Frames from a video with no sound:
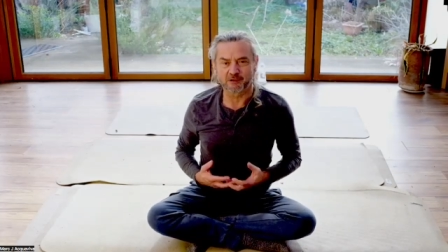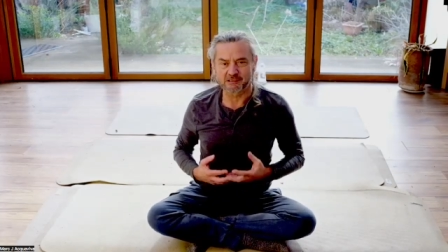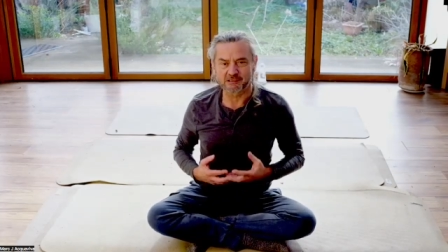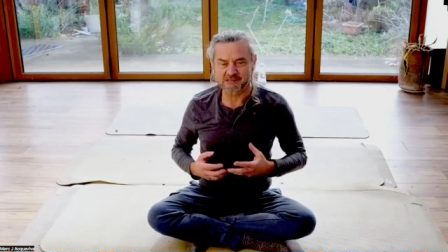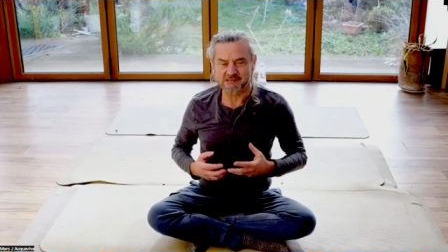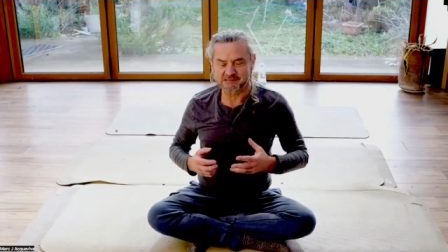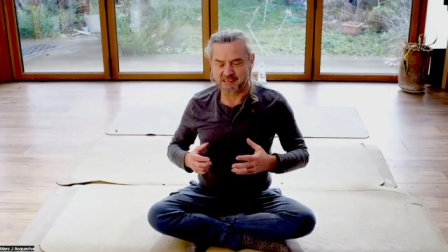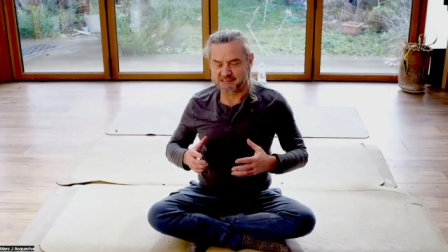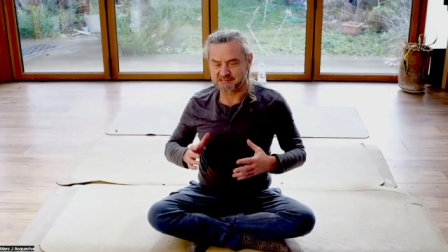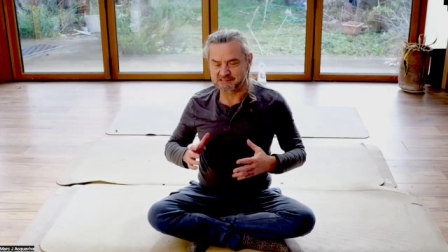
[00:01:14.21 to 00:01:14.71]

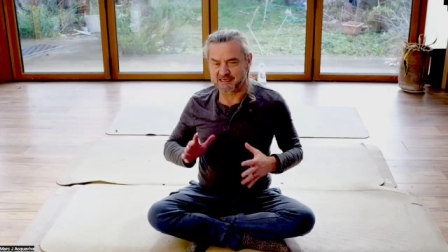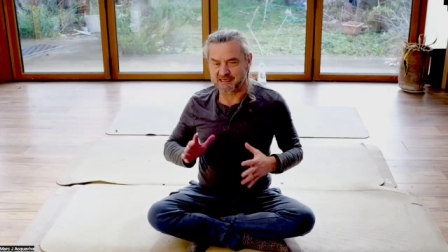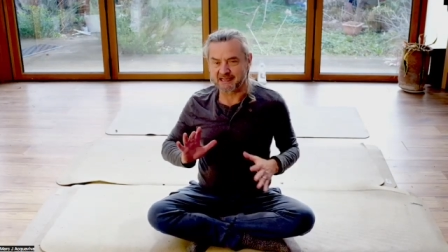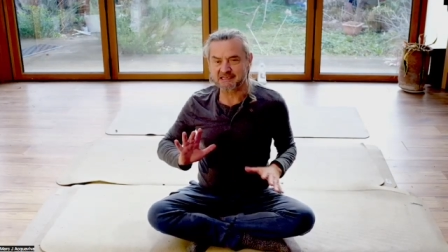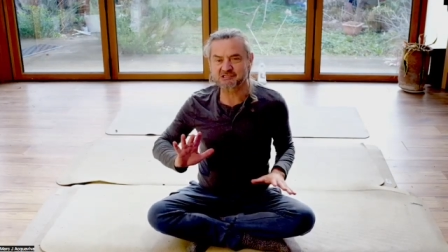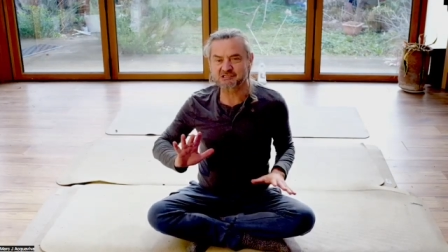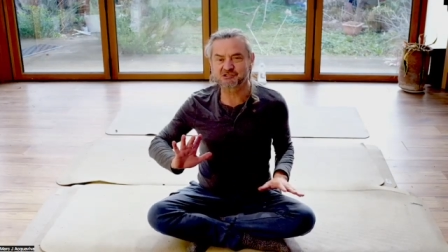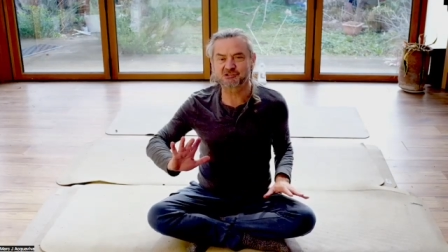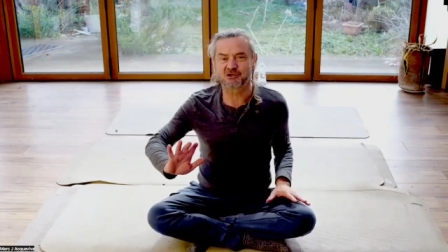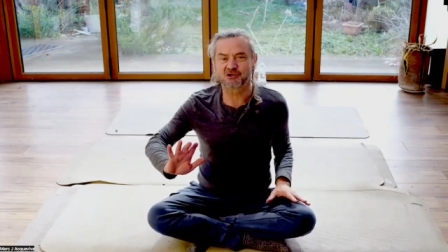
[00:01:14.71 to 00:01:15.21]
It's it's an
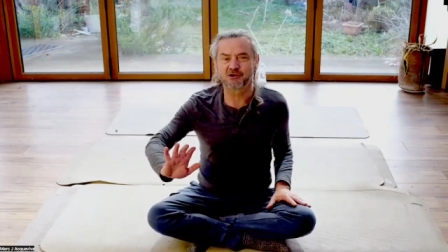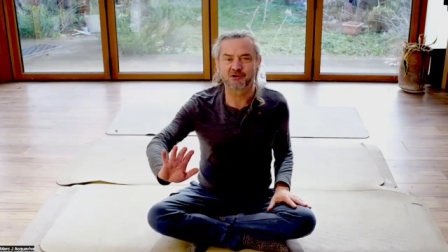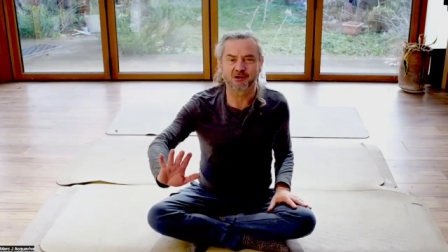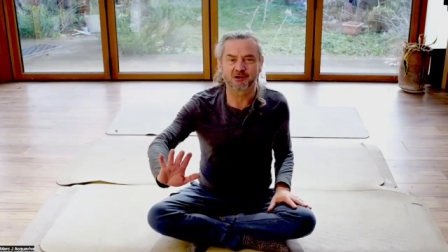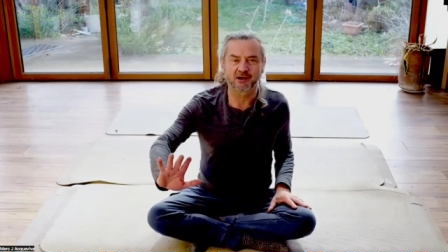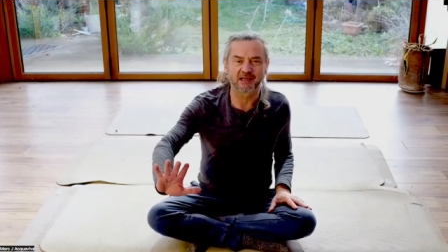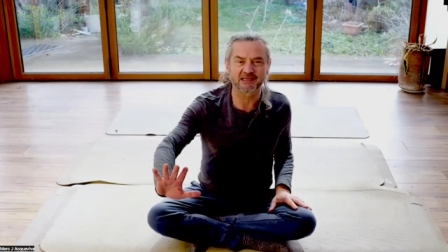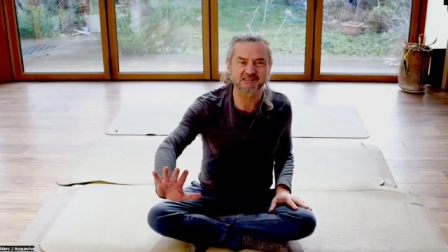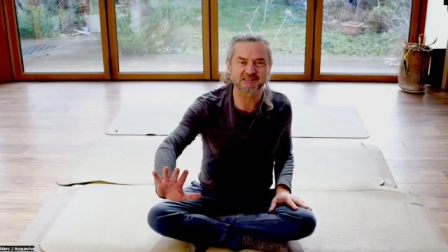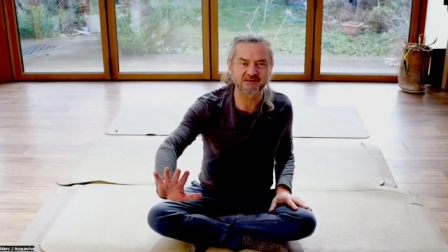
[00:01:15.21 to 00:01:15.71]

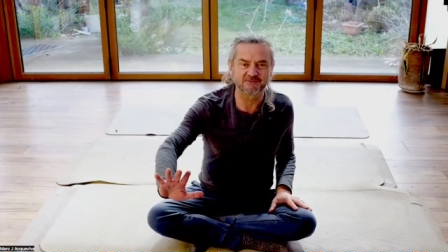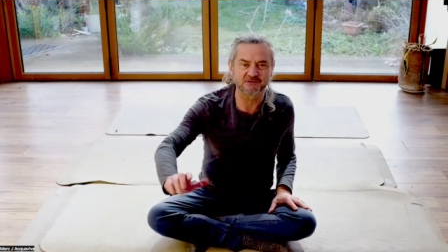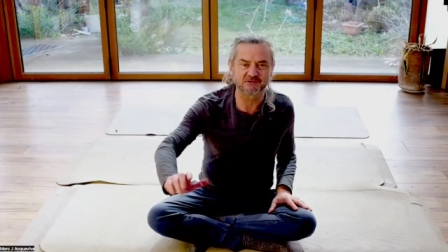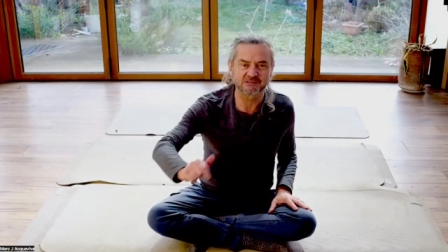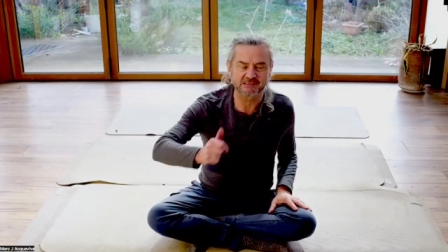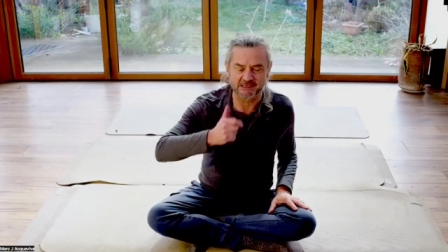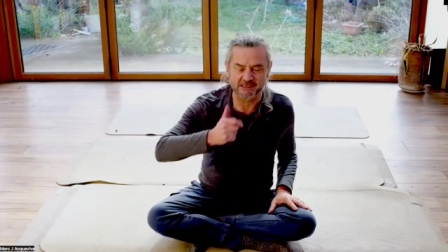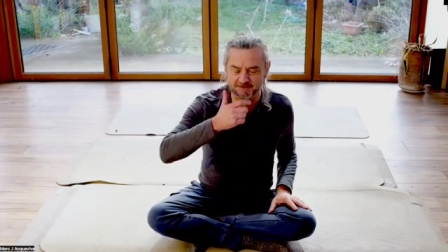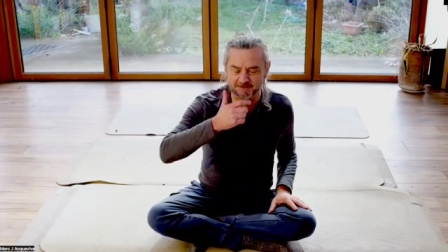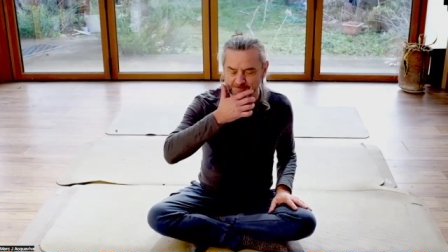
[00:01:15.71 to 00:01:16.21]
external
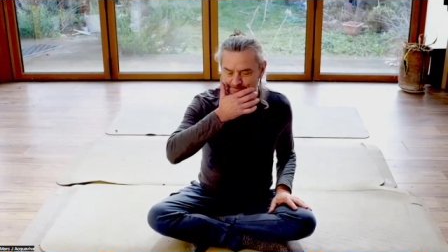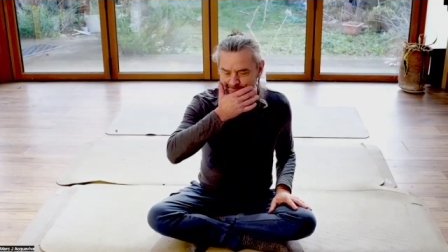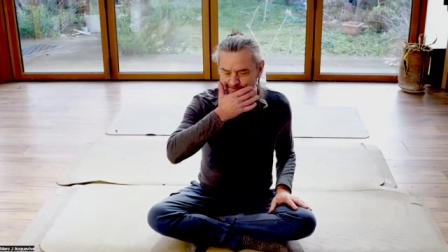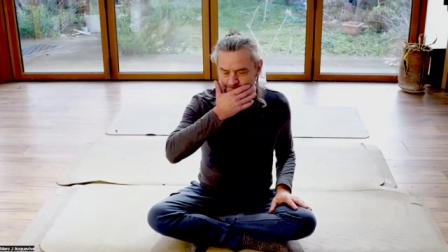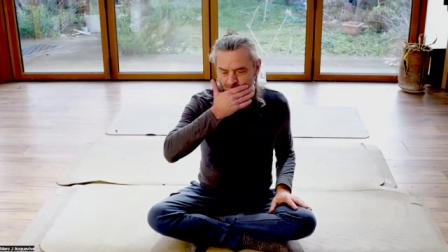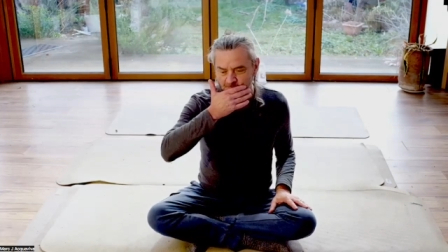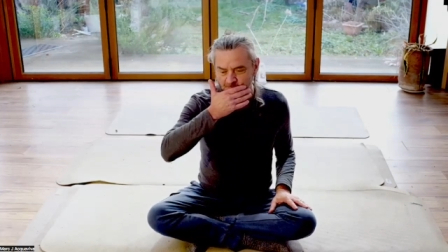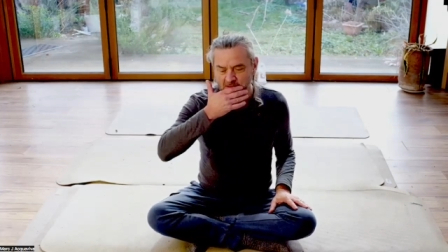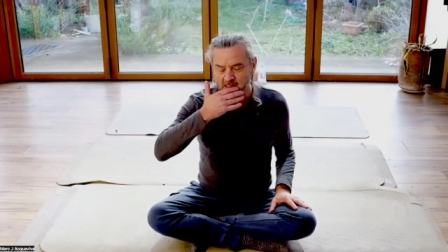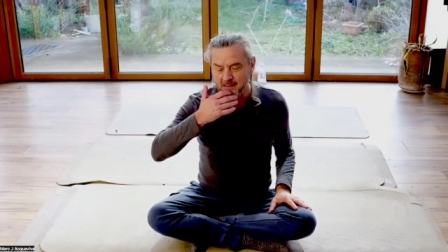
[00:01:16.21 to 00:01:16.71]
activity.
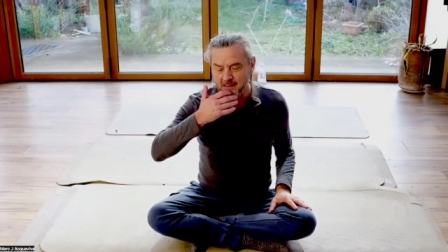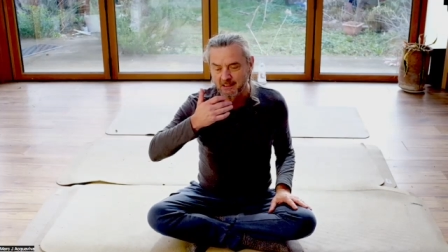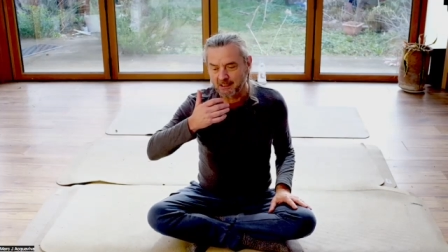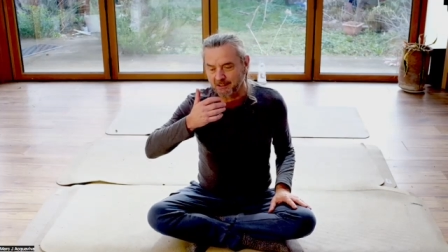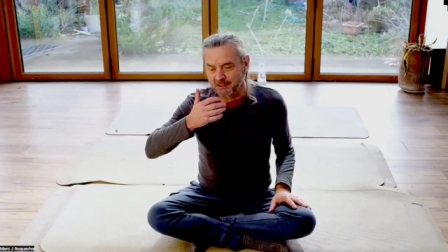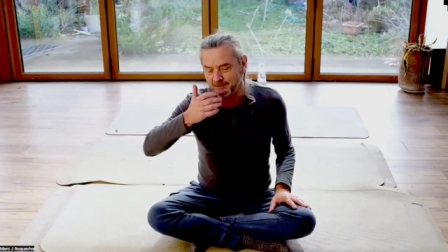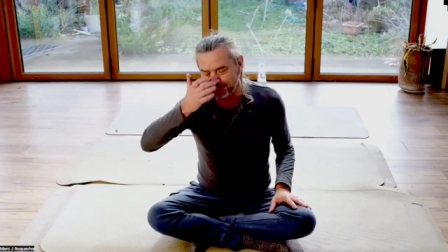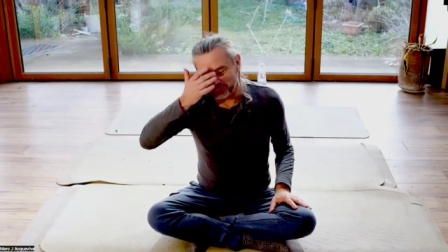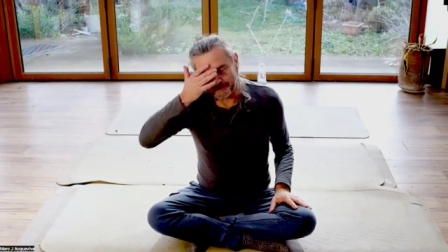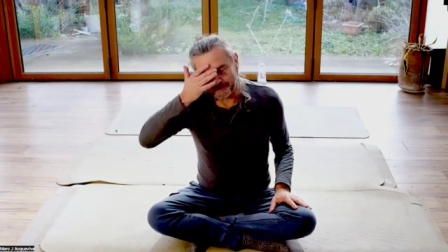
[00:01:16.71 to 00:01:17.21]
Uh,